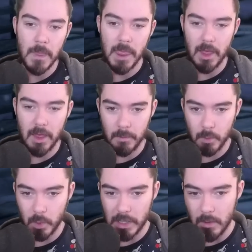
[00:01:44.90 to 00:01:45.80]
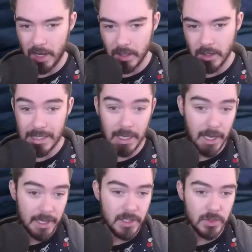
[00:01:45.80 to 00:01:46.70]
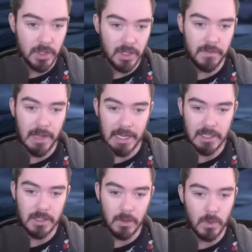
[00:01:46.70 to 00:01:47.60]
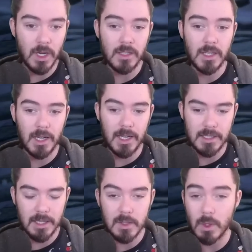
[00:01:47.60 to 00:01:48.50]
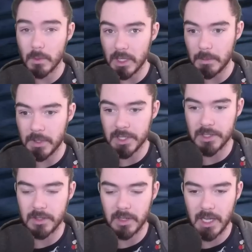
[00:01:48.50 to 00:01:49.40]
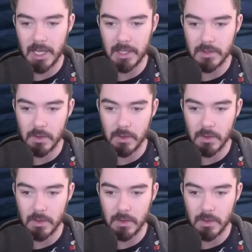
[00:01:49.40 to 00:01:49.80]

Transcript: um, when you add on the extra effects that Ronda has, that's what really pushes her ahead.